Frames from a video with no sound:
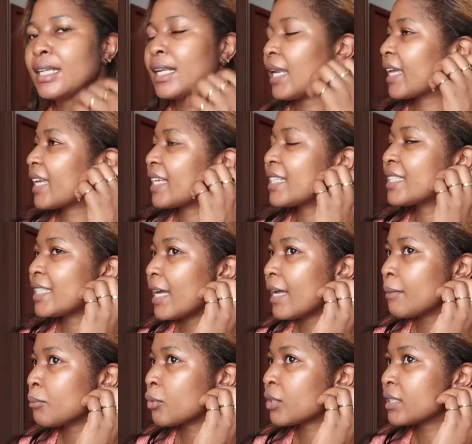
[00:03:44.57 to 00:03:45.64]
like
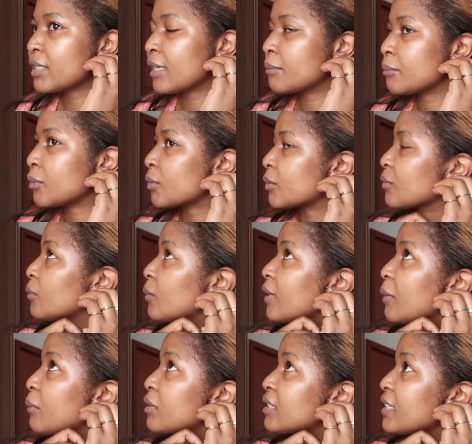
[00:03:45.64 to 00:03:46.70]
kitambo when
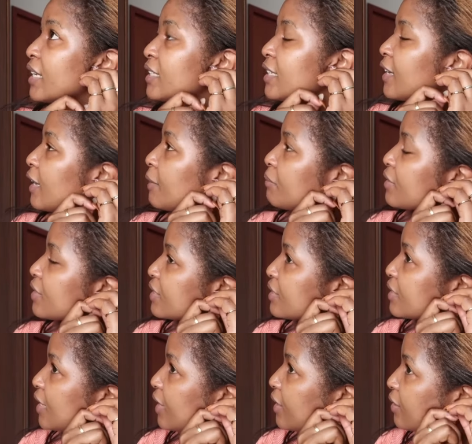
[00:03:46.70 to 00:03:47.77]
I was starting up
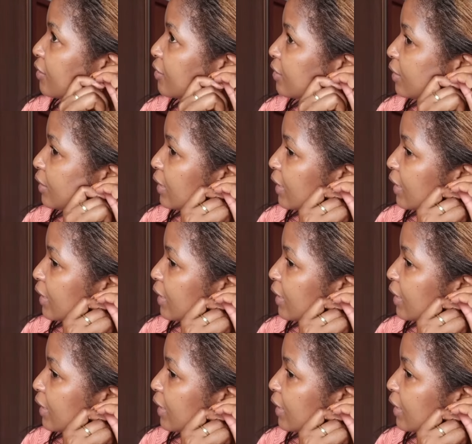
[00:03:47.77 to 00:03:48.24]
this channel,